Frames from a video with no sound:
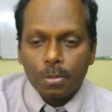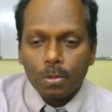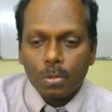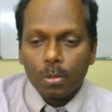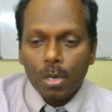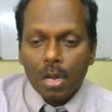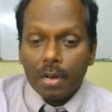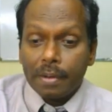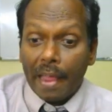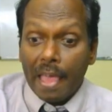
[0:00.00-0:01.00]
to
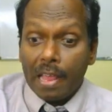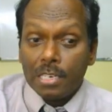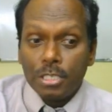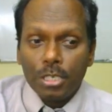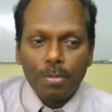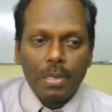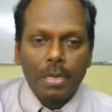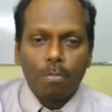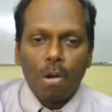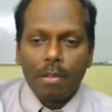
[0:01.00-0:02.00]
10
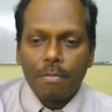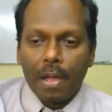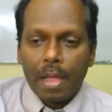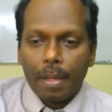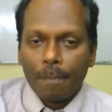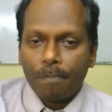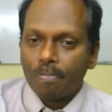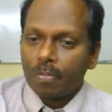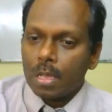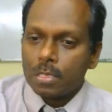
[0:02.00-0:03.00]
GB. Modify.
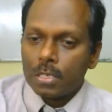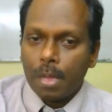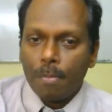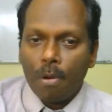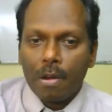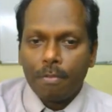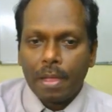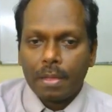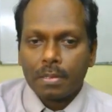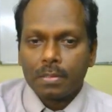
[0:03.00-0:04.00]
Say
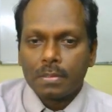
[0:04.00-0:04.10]
modify.